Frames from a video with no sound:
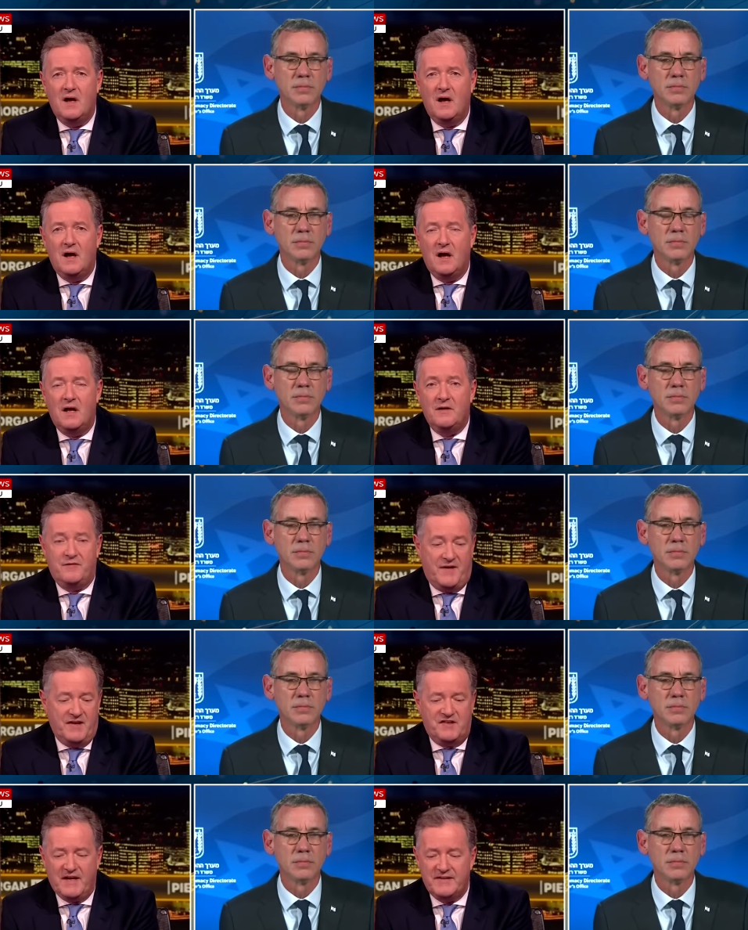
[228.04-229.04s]
Speaker 1: uh, and in
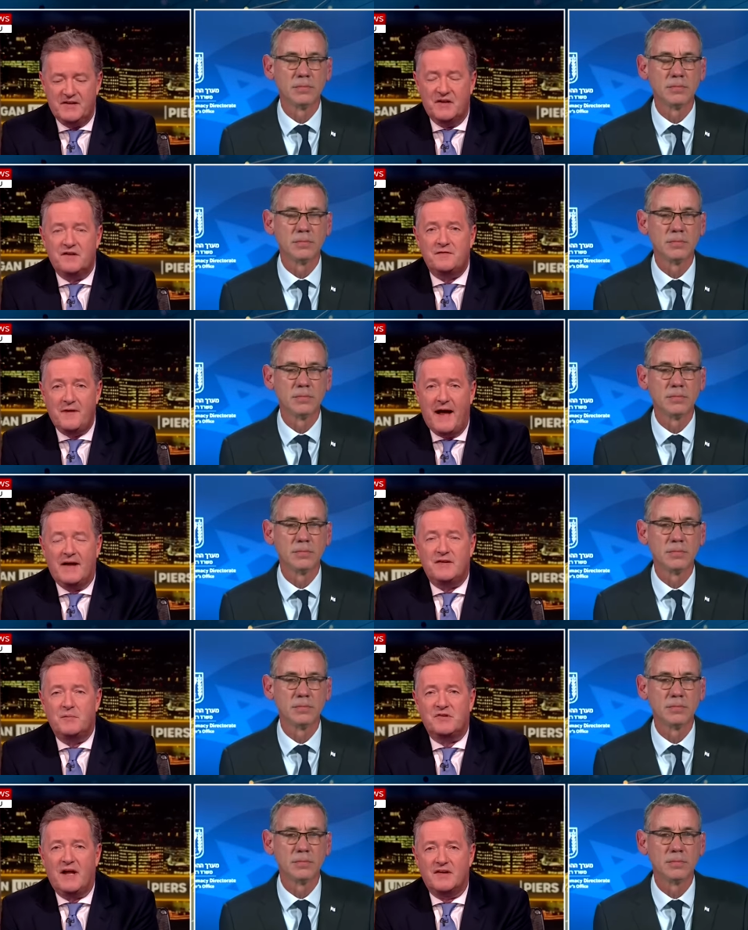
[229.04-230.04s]
fact stated as
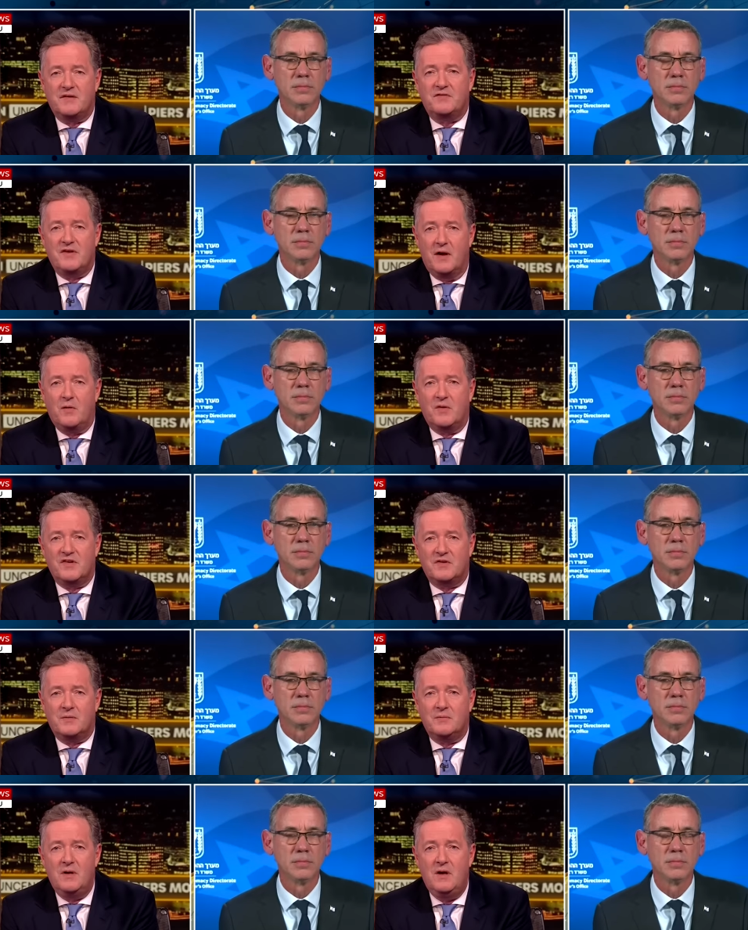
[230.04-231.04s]
fact, it was an act of
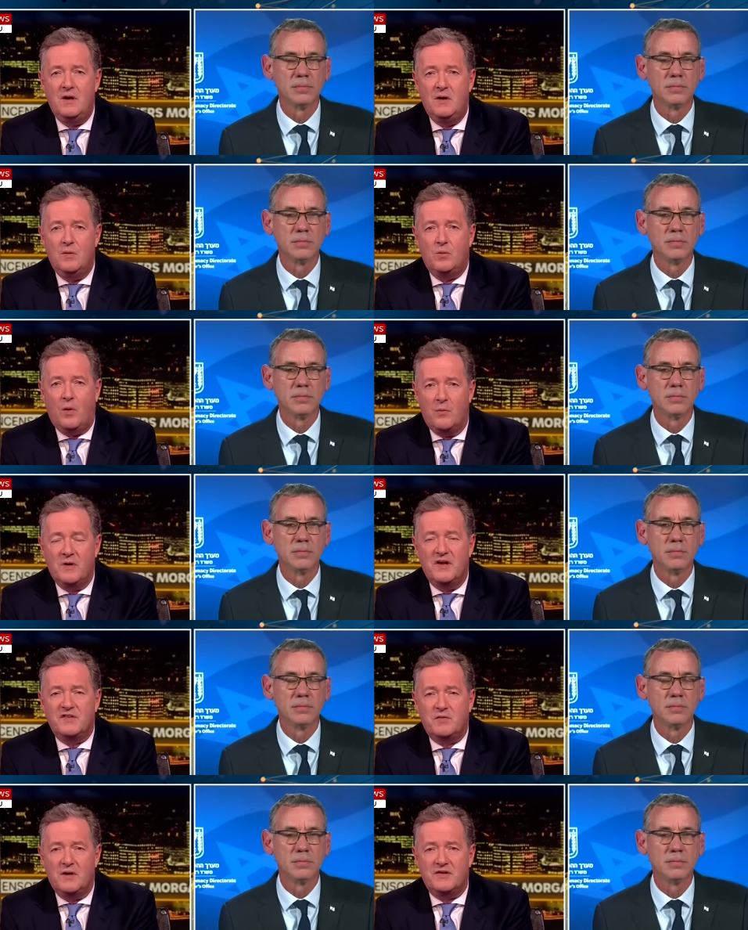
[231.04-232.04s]
terrorism. What will
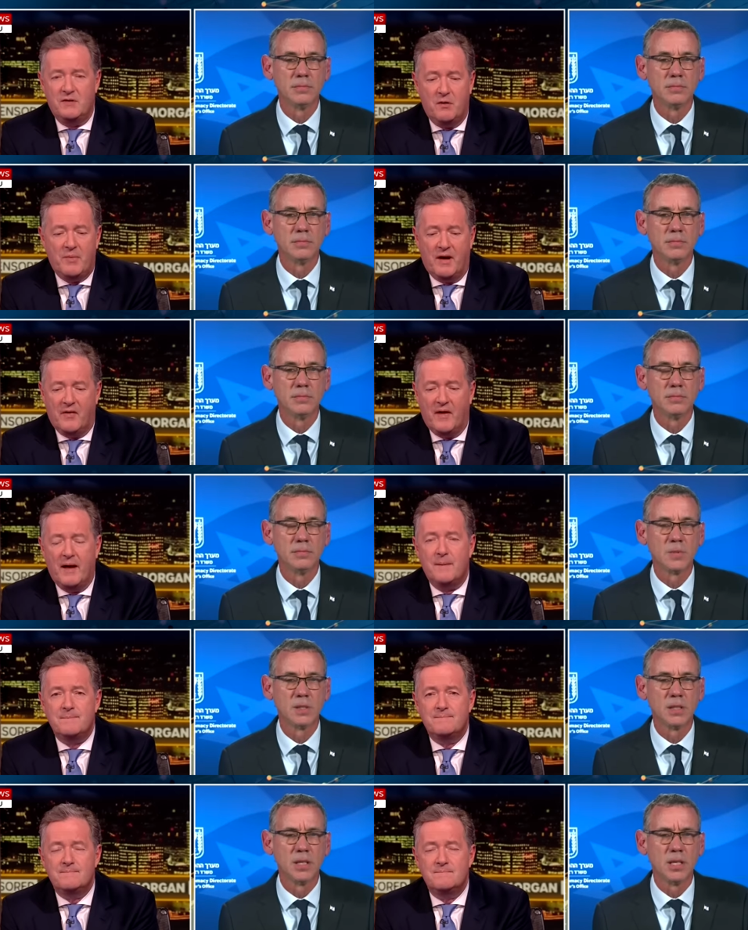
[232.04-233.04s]
Israel do about that?
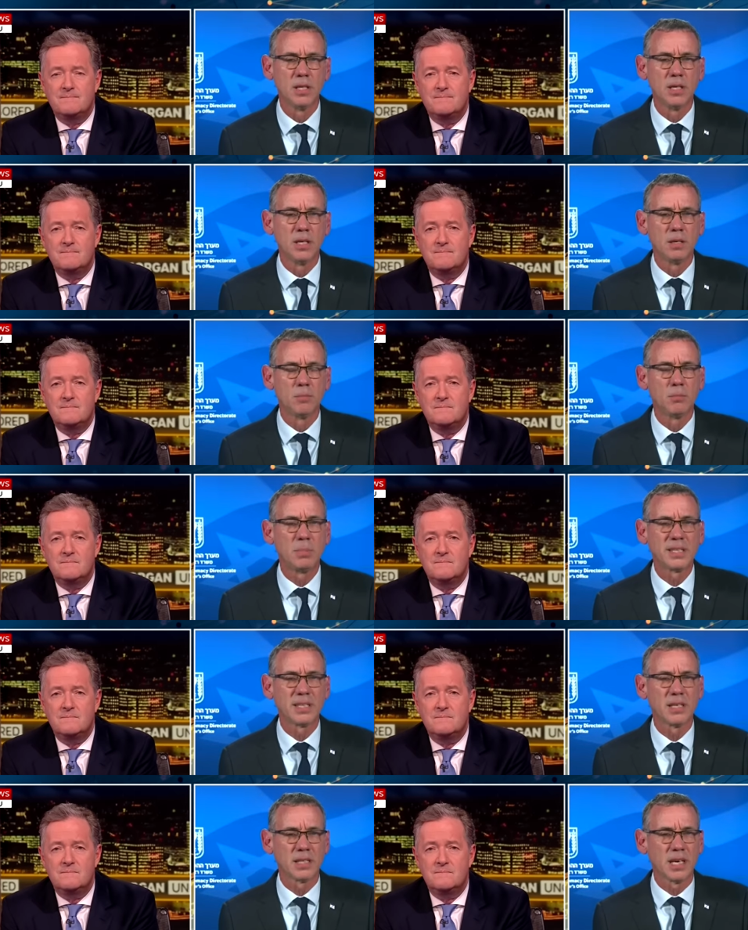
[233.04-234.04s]

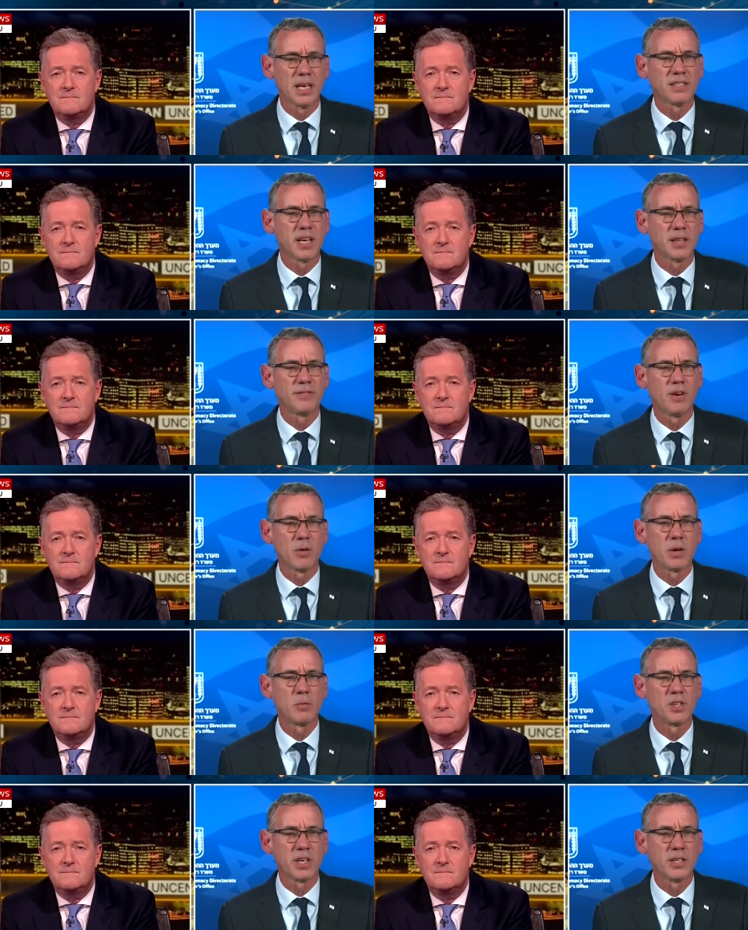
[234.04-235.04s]
Speaker 2: But can, can I say the
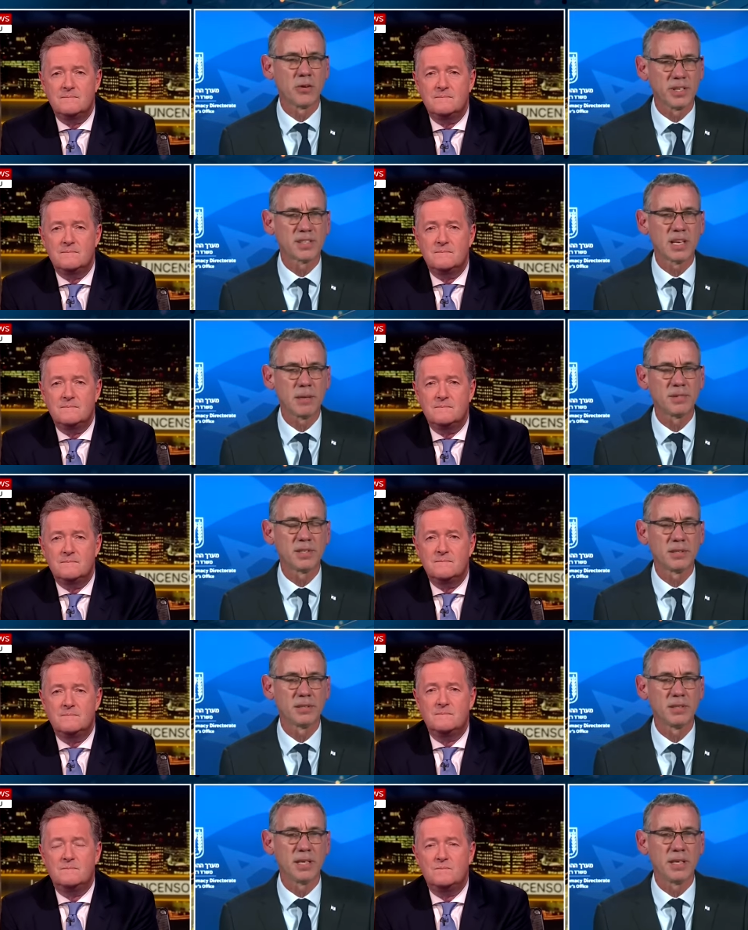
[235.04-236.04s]
following, which I don't
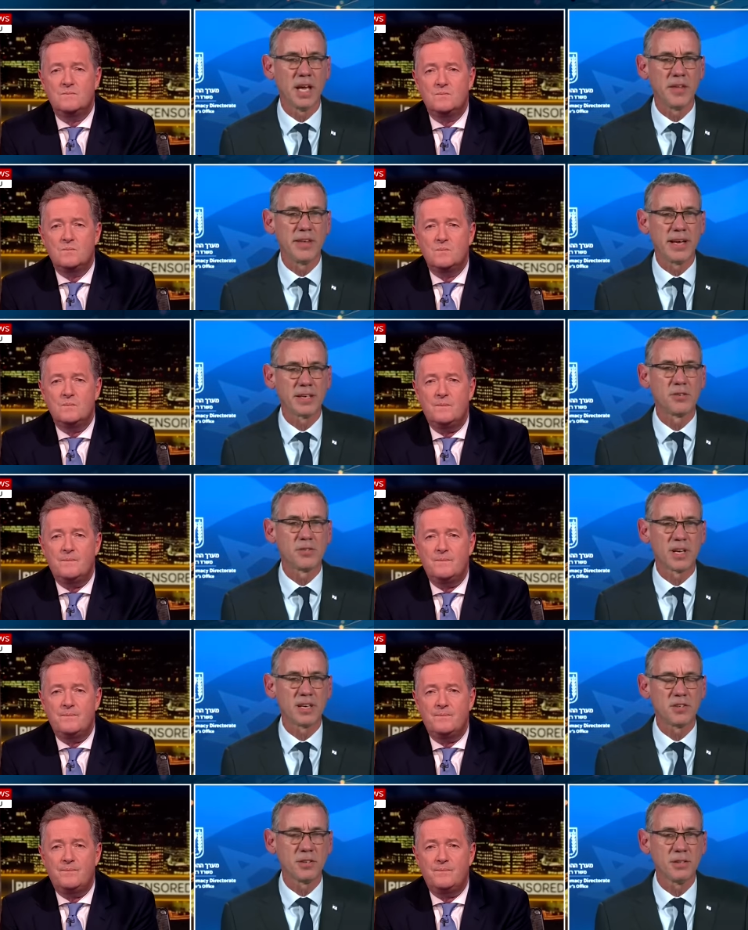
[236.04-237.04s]
accept in, in the
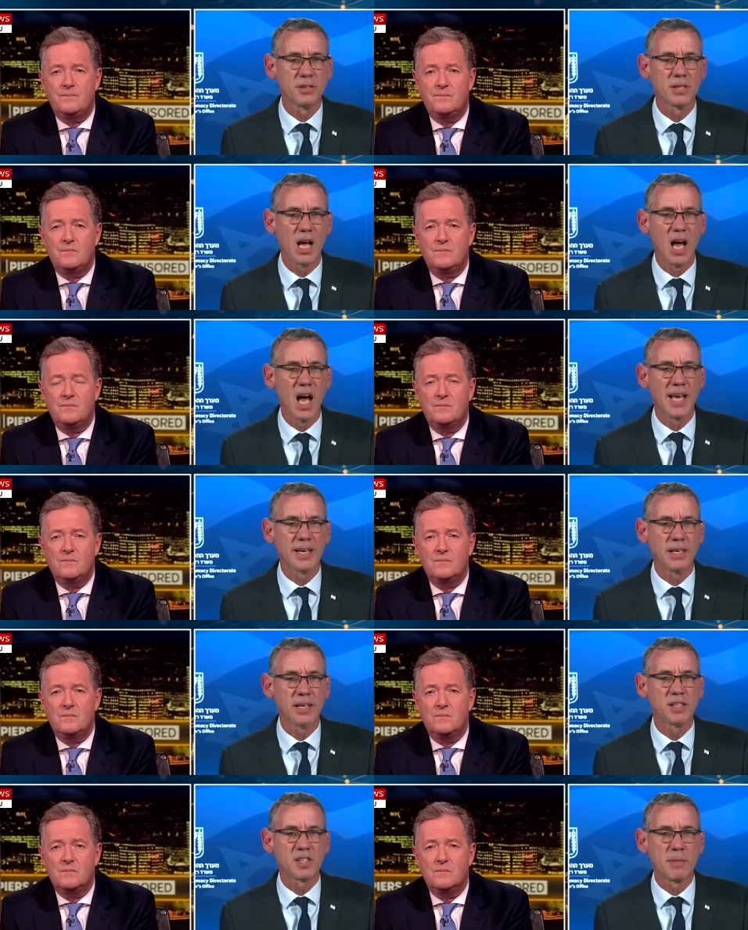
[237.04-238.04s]
accusations? I
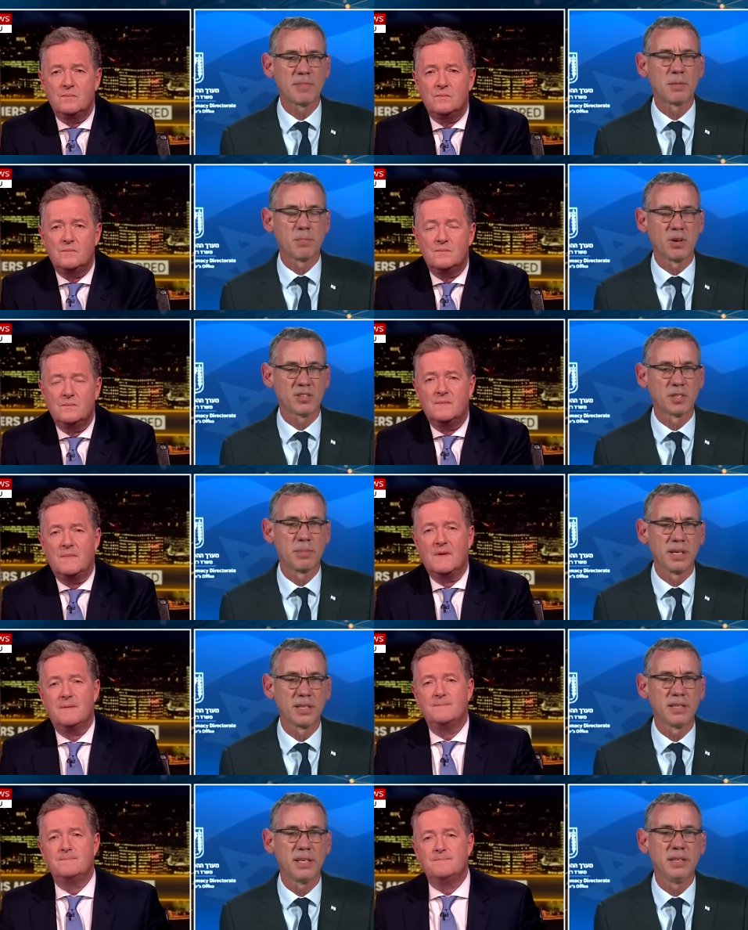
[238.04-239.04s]
can accept the
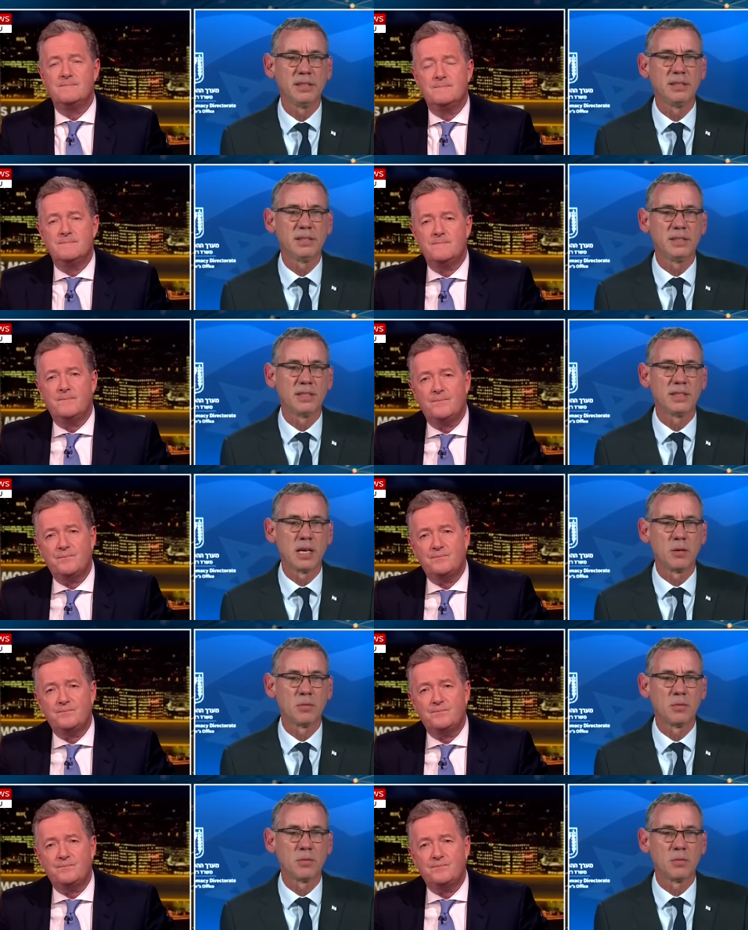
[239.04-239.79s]
possibility that